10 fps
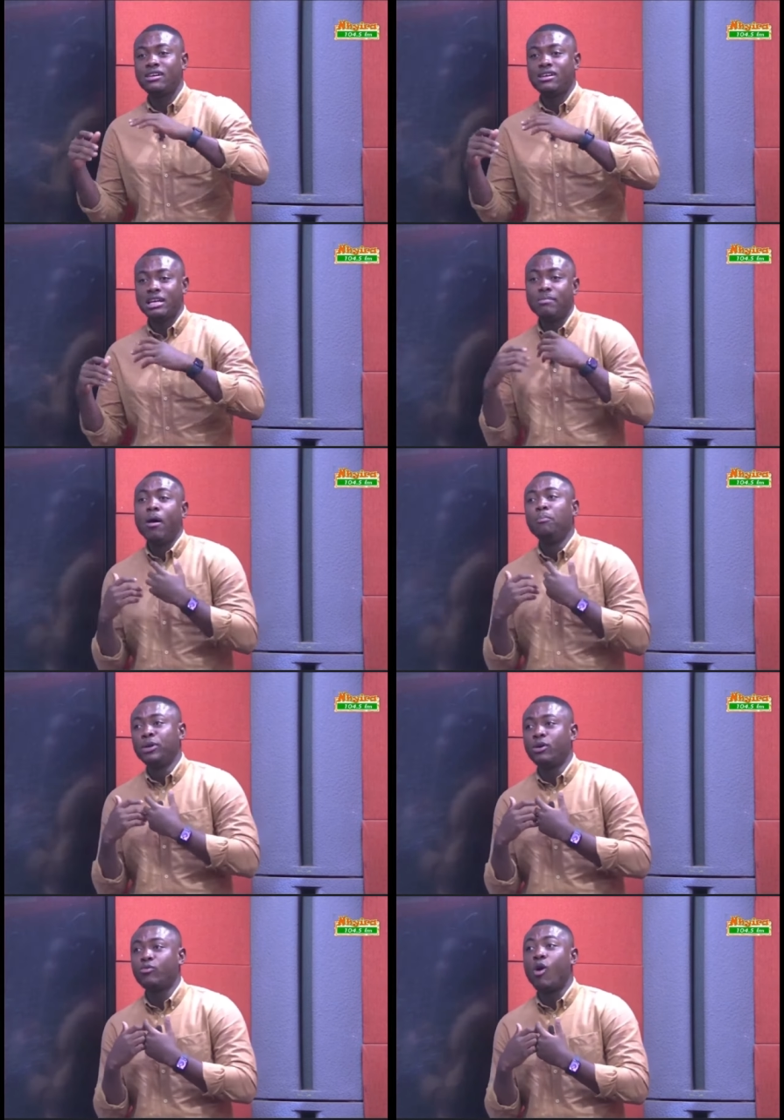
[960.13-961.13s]
in my
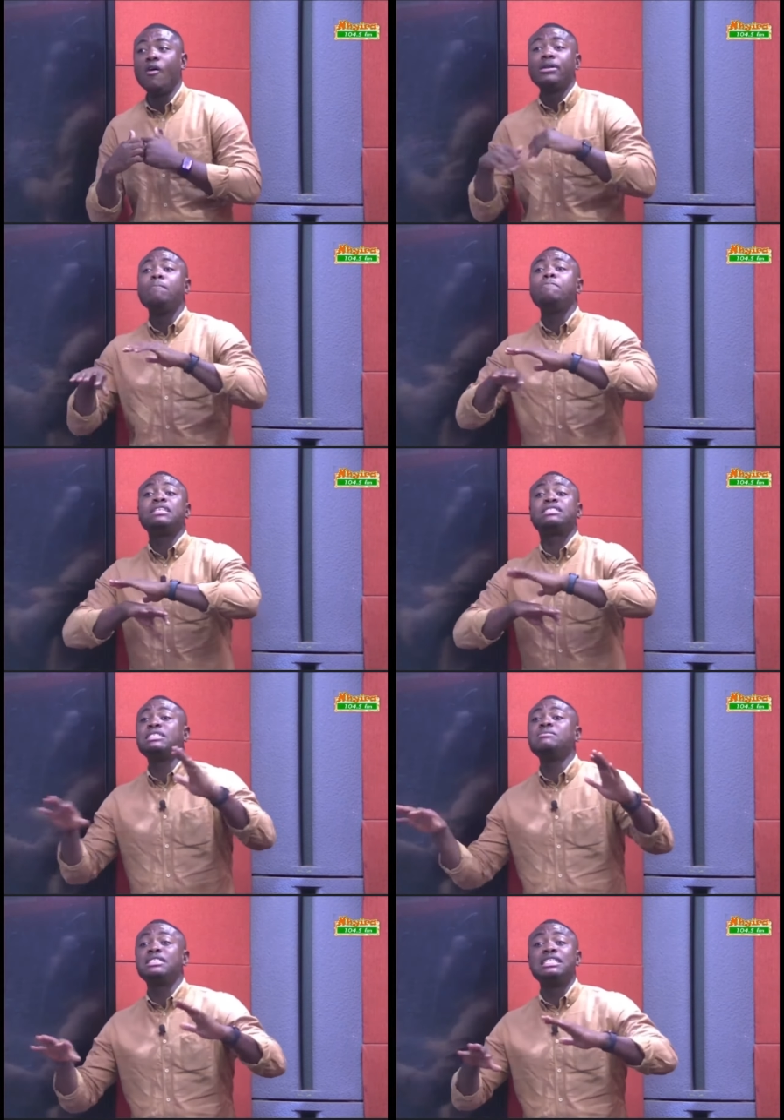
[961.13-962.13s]
opinion, one of the best
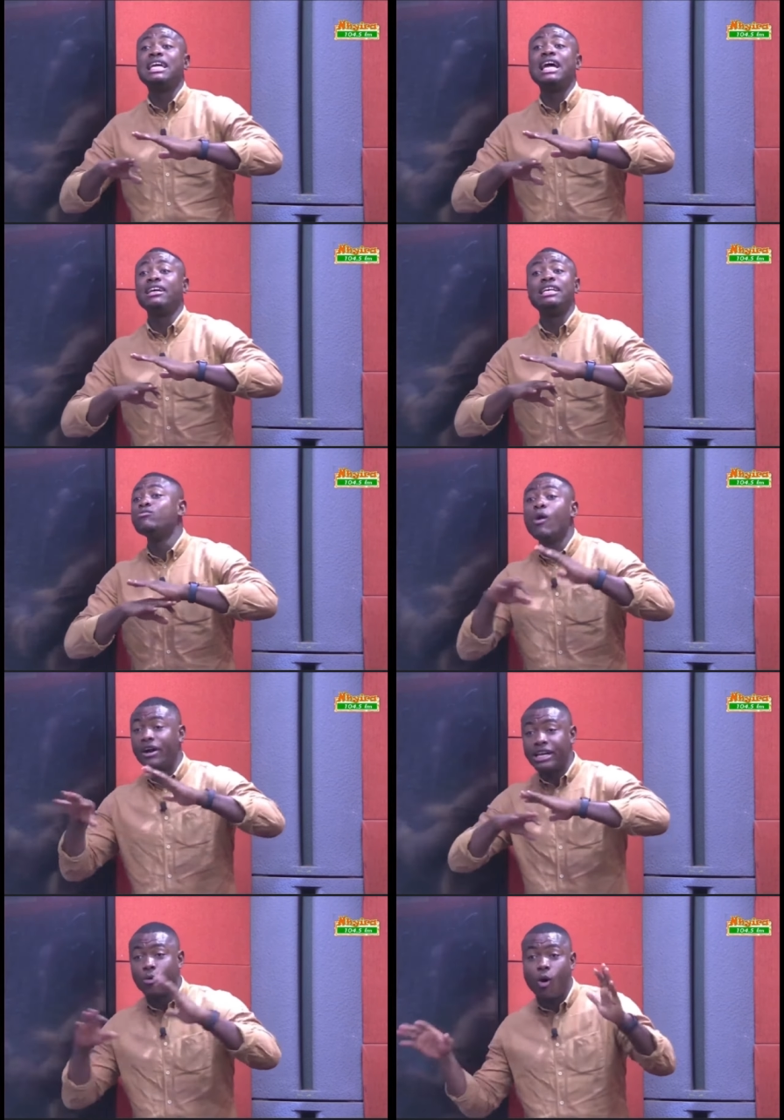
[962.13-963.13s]
teams in
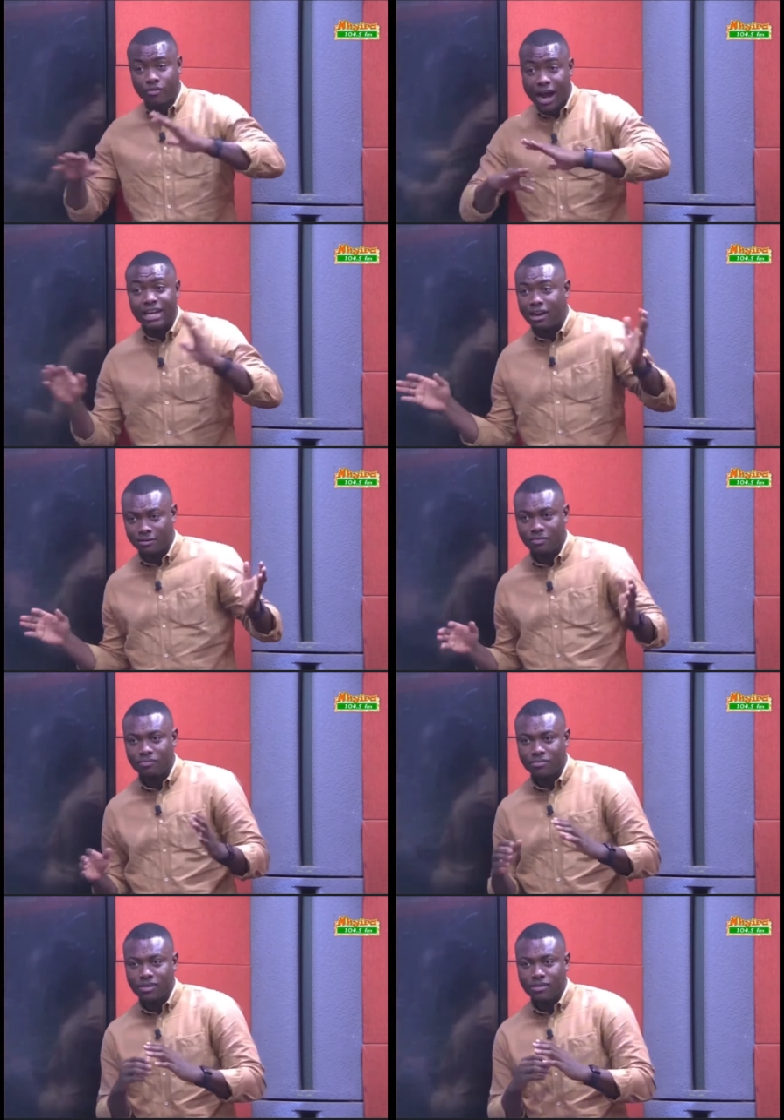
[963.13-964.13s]
the world right now,
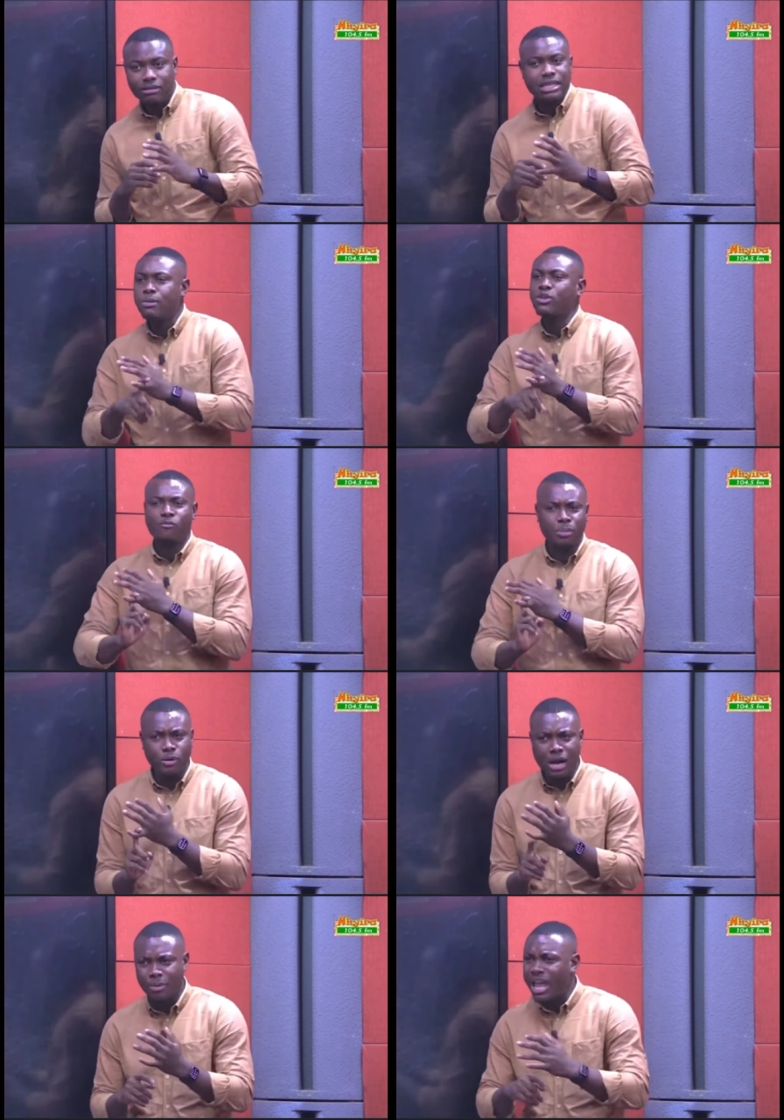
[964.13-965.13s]
in terms of
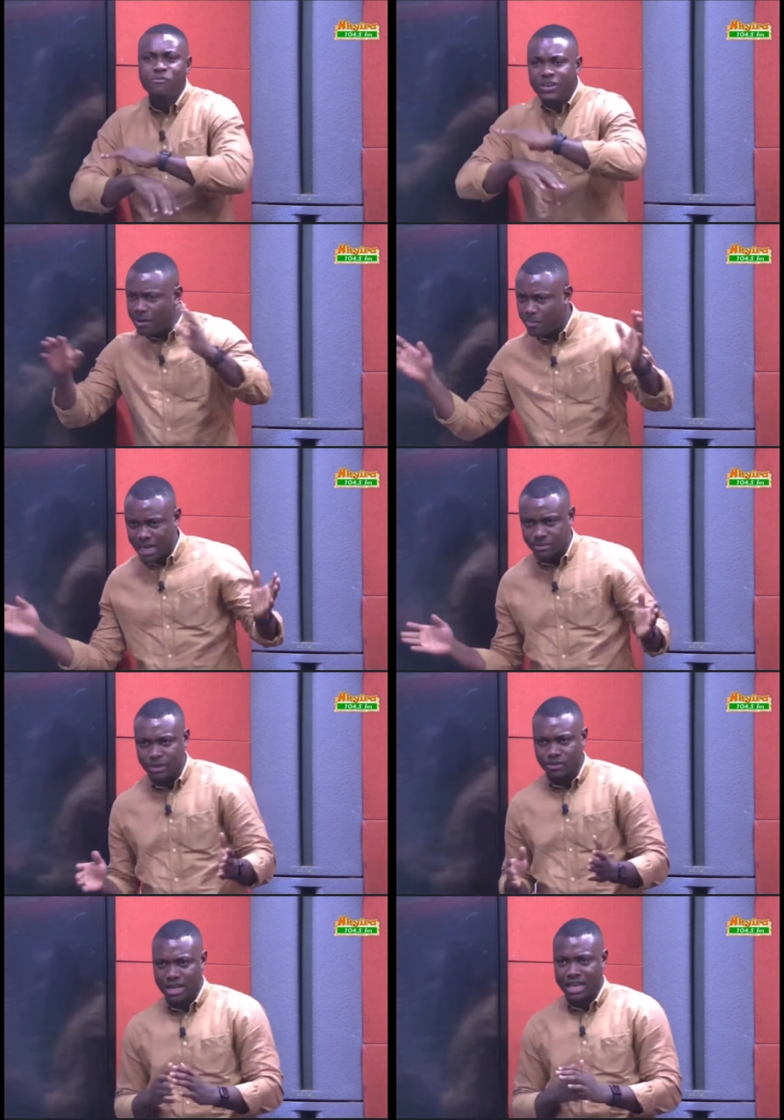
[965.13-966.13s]
build-up, every department
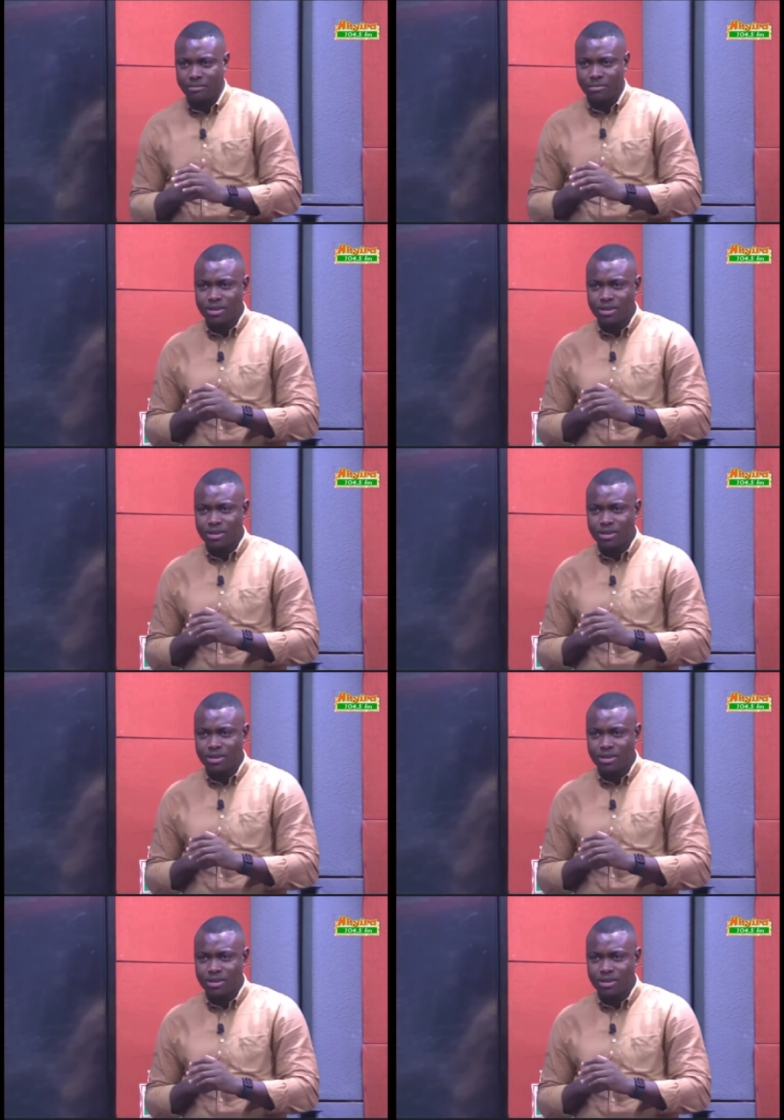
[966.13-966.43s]
of the game.